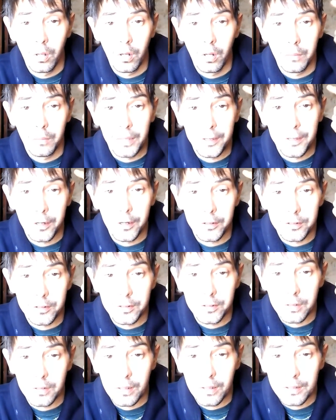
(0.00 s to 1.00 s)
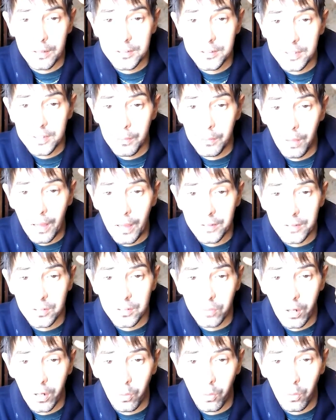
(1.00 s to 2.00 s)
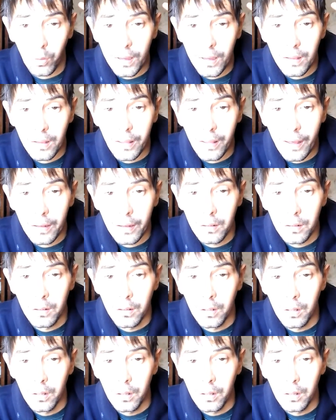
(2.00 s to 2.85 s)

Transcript: because it symbolizes right away that